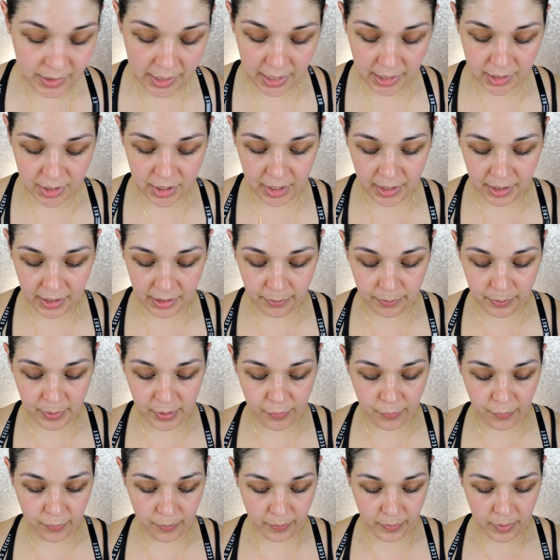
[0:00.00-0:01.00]
and to
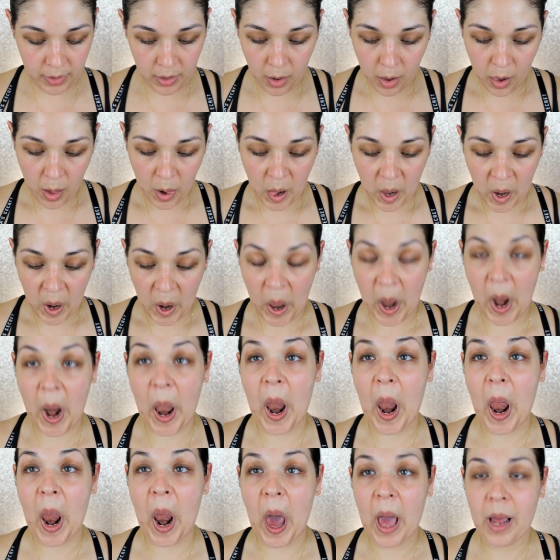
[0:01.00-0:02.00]
be la
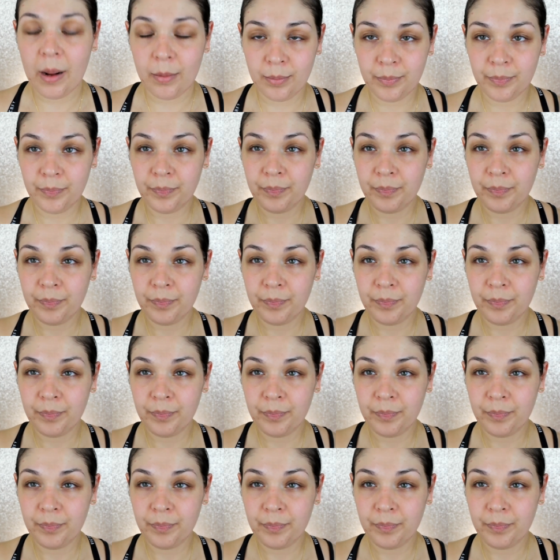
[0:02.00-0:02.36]
la la la.